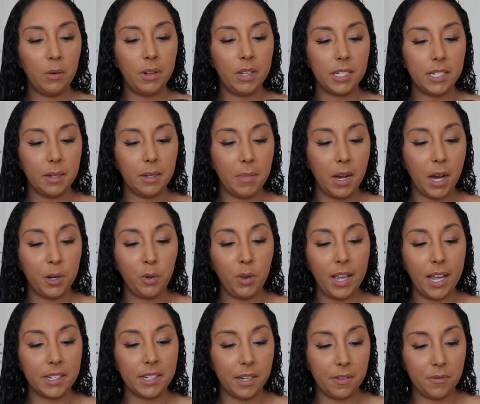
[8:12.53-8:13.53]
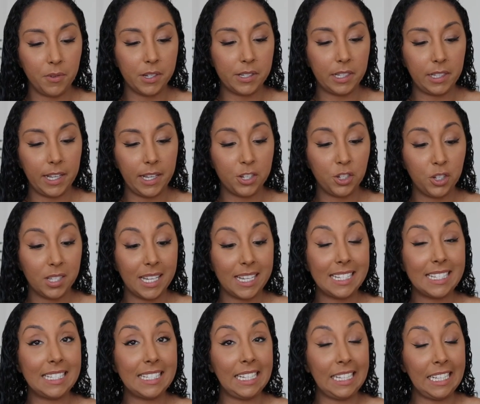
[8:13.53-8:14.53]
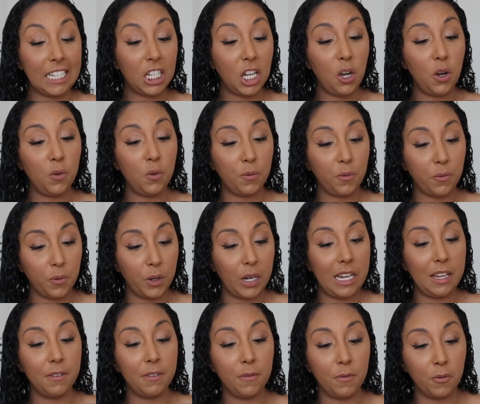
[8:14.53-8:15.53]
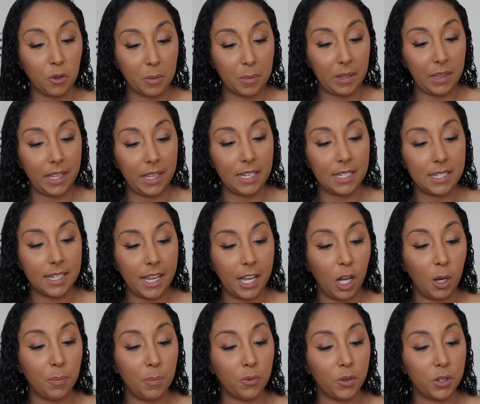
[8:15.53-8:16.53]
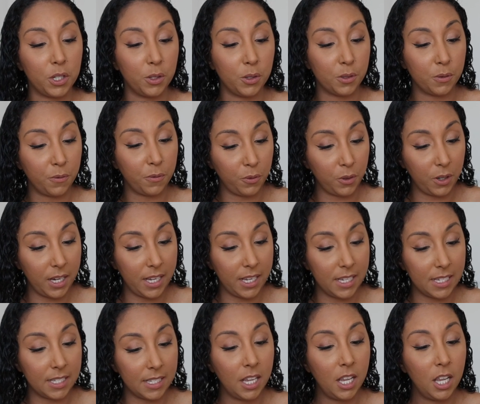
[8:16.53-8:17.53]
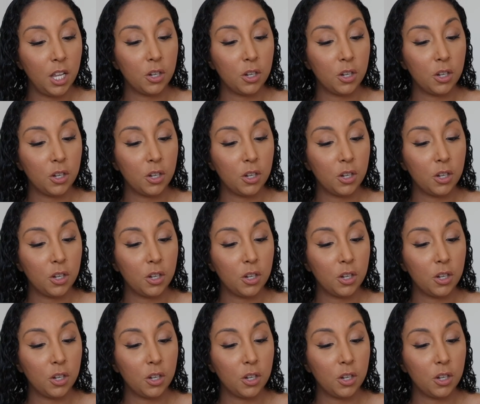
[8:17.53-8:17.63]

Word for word: and Tamanu Anti-Frizz Collection is a silicone-free formulated to help reduce frizz,